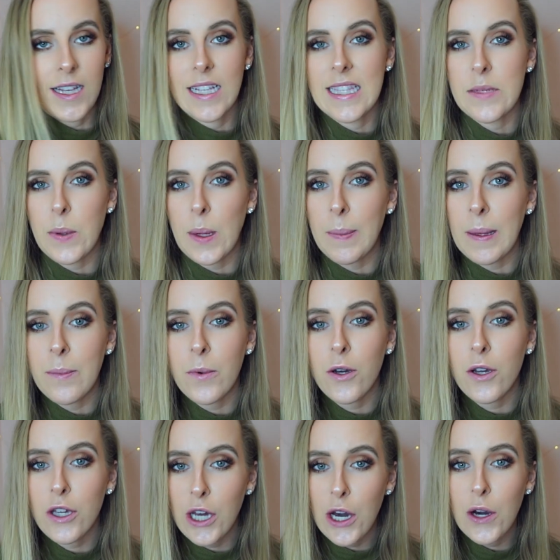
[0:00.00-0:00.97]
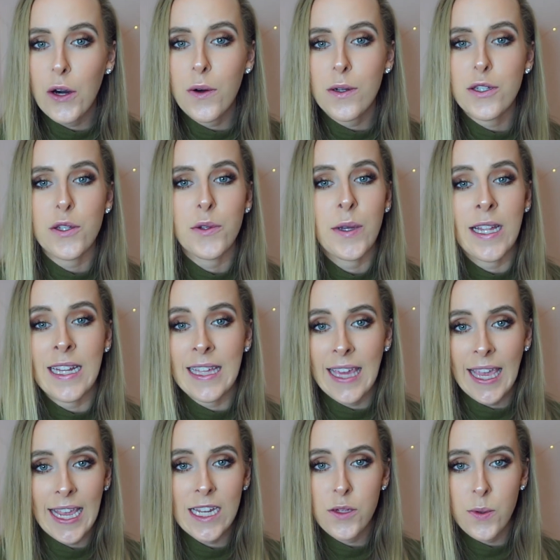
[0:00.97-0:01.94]
It's where people go to
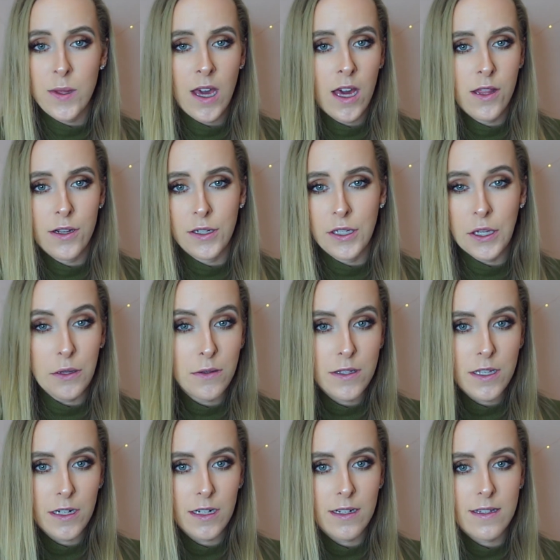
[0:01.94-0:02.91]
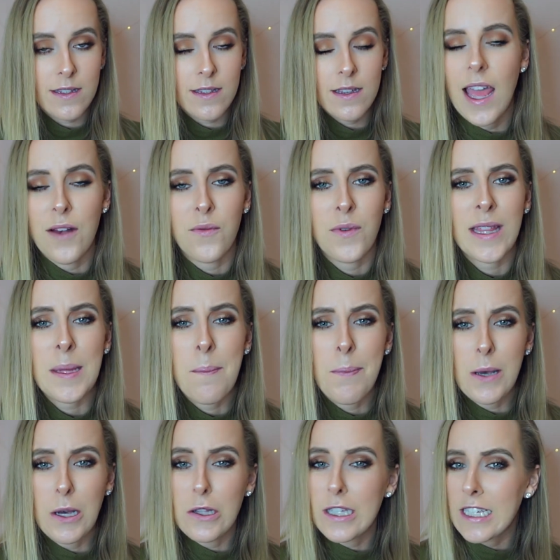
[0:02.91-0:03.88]
engage with other users and really
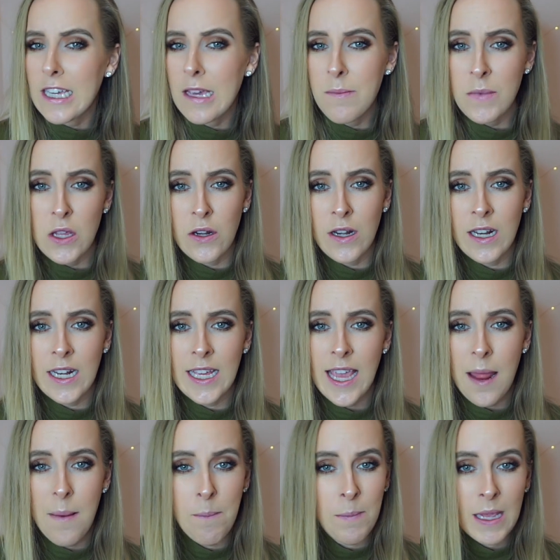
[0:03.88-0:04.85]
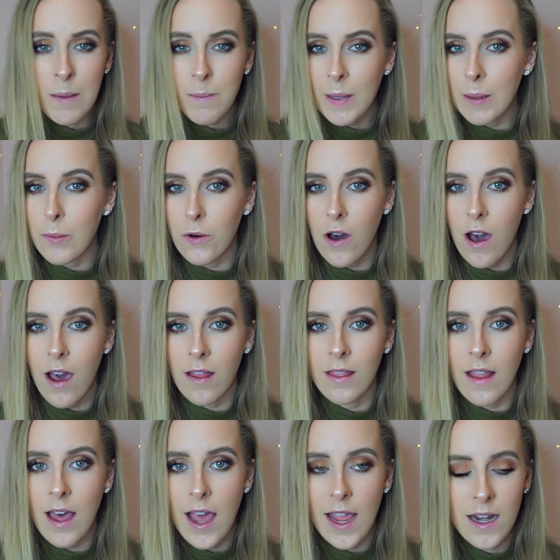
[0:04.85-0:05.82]
build a community and meet people
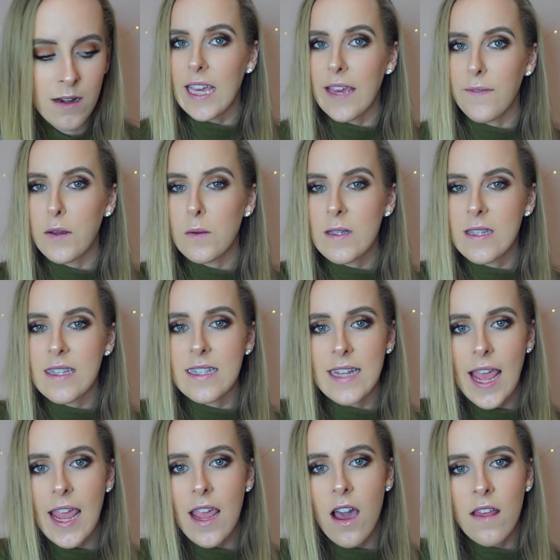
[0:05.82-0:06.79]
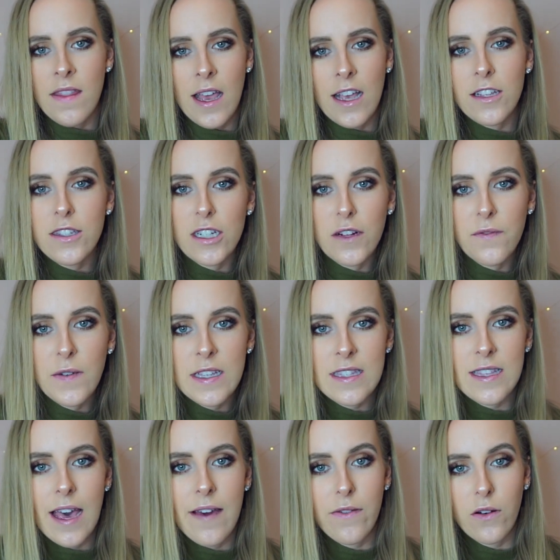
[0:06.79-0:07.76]
online. If you stay on that
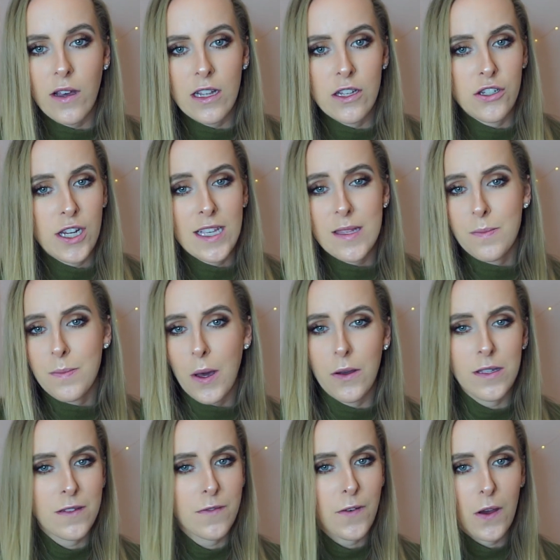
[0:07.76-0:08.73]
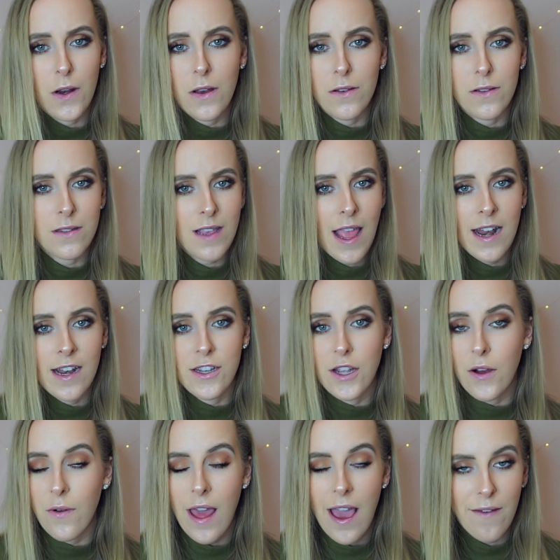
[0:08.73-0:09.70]
surface level and just post photos and
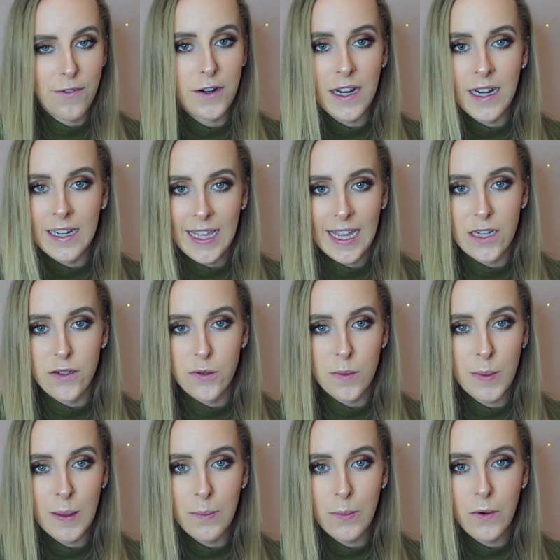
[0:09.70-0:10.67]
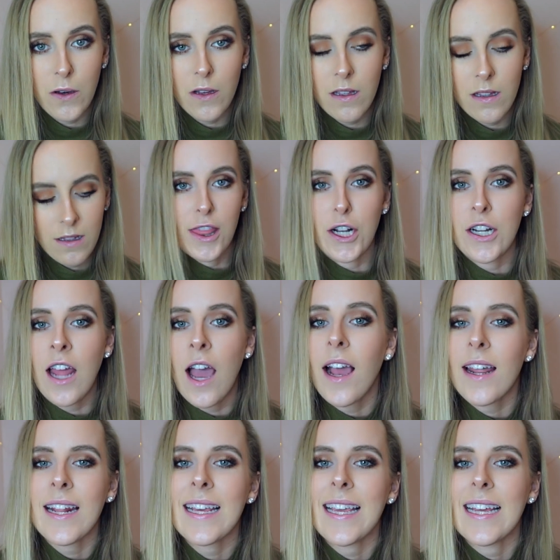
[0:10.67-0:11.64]
don't ever engage with people, they're not
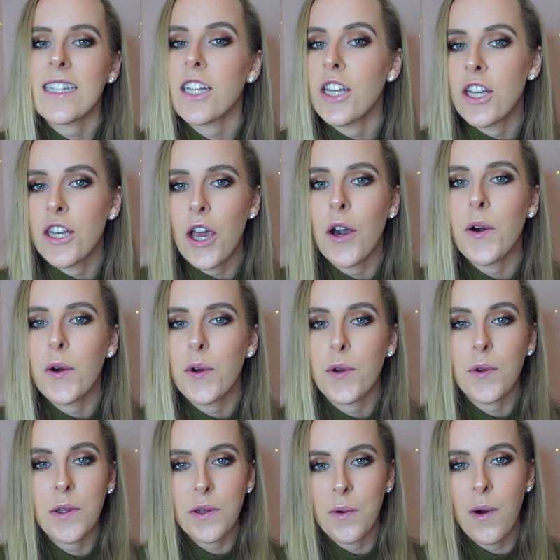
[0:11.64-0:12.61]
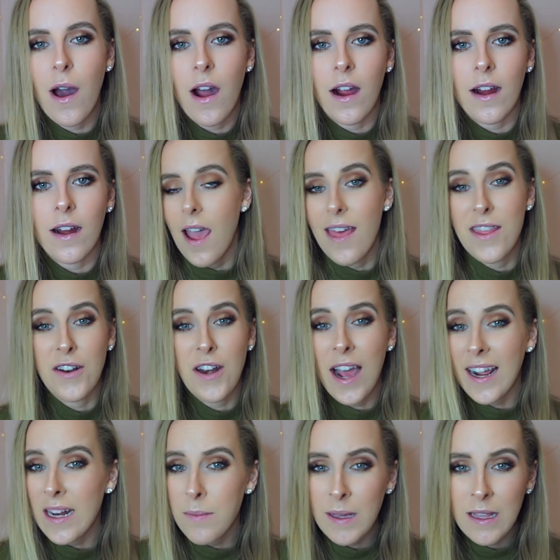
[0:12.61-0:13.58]
going to get to know who you are, and they're
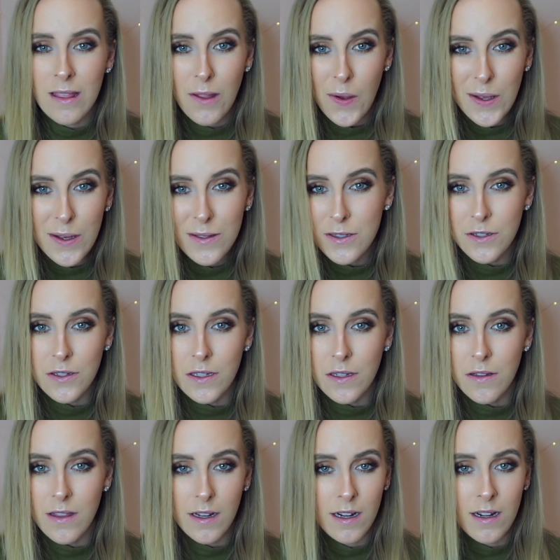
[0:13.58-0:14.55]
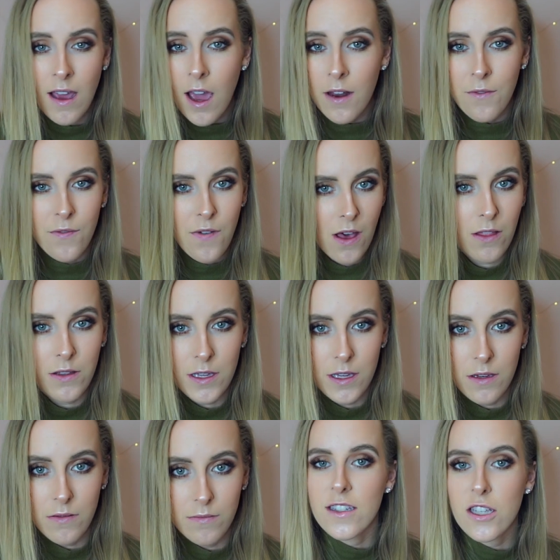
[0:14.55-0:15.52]
not going to be loyal to you. They're going to unfollow
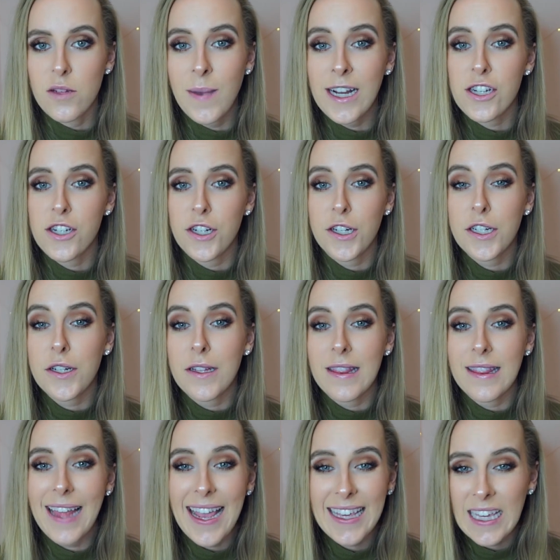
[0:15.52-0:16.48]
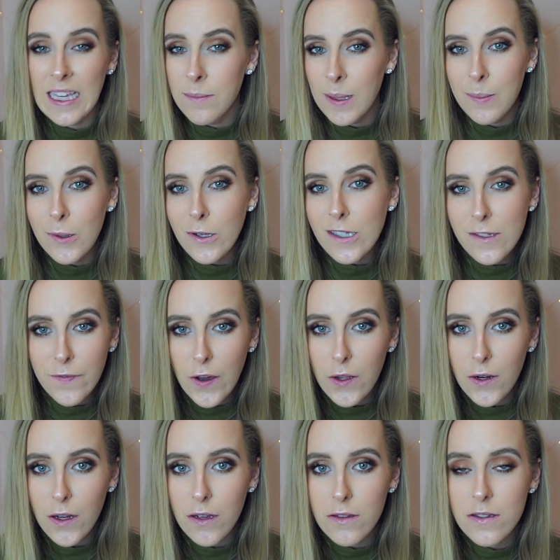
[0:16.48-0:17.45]
you. So make sure you're liking people's
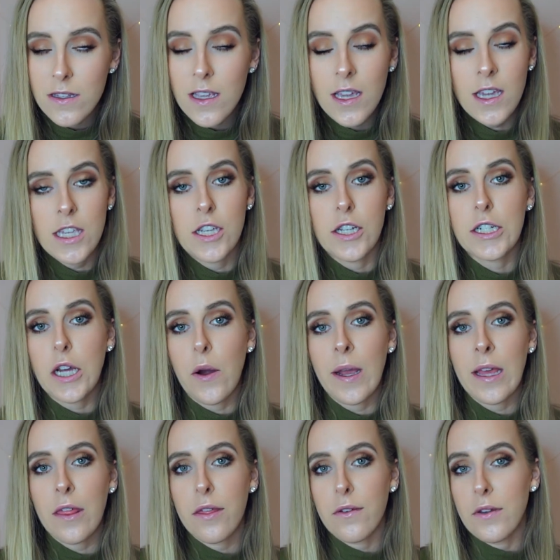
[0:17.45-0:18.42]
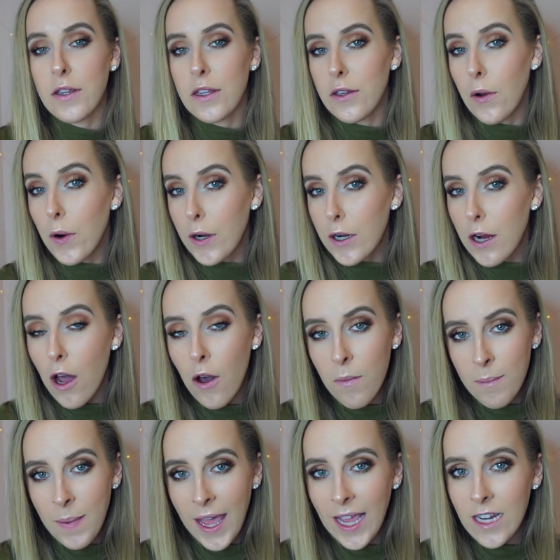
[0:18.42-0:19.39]
photos, you're going through your
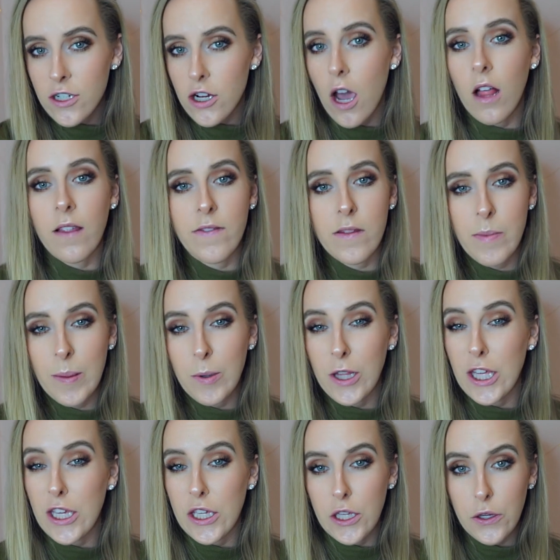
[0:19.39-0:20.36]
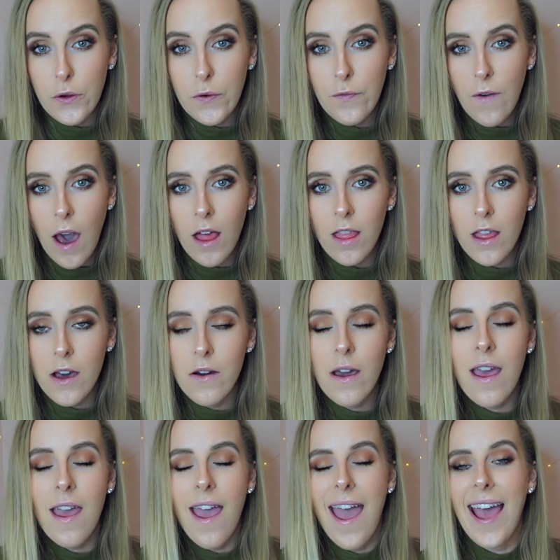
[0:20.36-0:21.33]
homepage, all of the people that you follow,
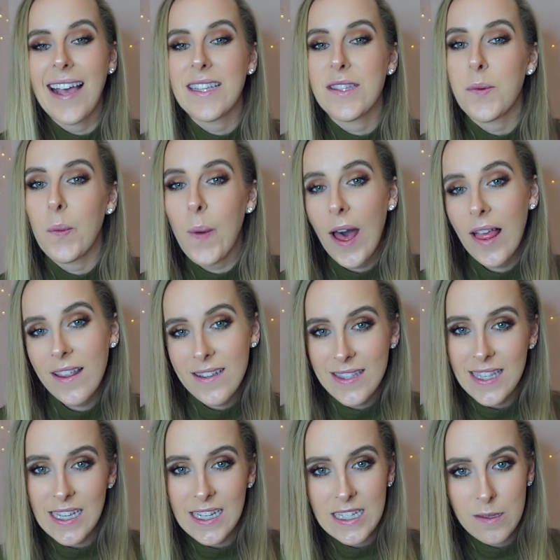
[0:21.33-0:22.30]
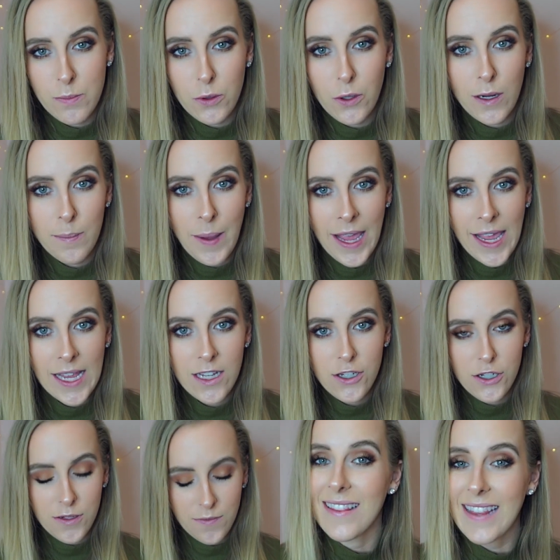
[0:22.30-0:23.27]
as well as the explore
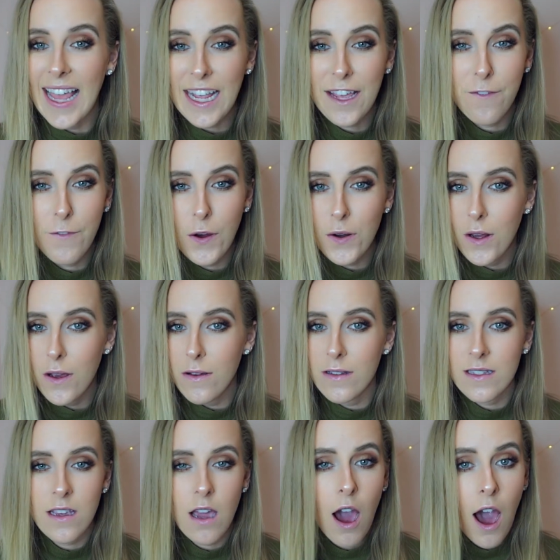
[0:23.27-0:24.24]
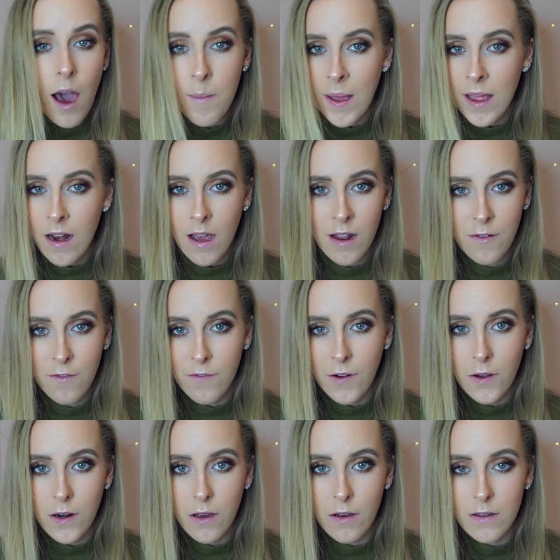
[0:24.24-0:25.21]
page. Like photos, comment on
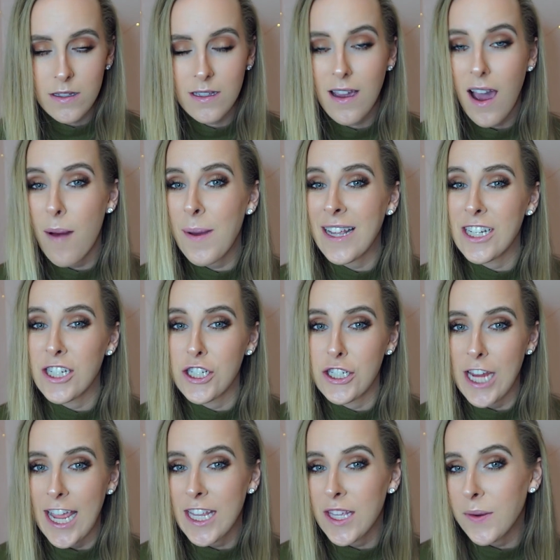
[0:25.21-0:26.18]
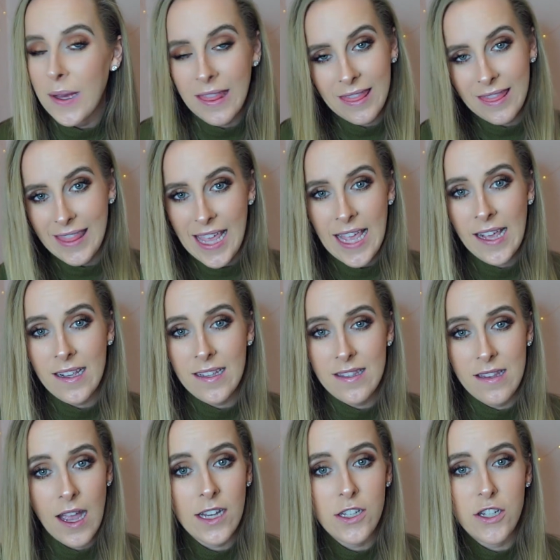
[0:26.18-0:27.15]
photos, comment genuine things,
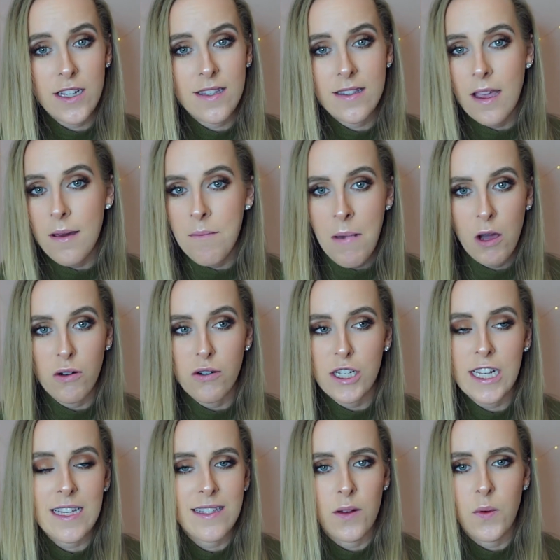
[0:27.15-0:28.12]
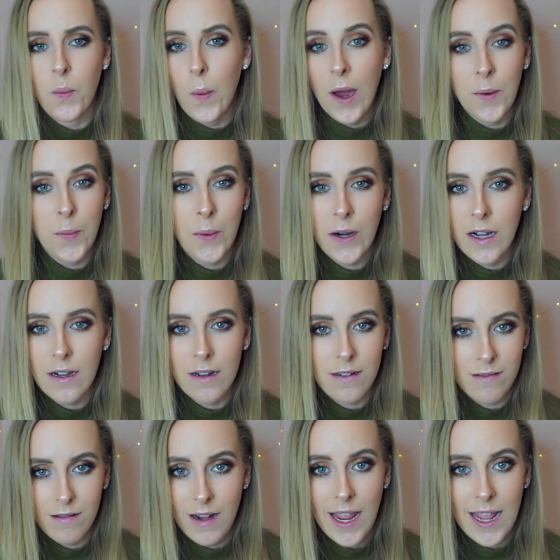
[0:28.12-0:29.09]
not just emojis and one-word
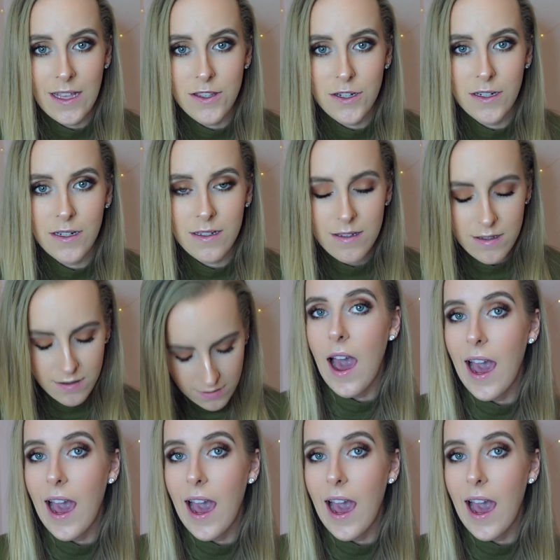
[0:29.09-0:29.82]
answers.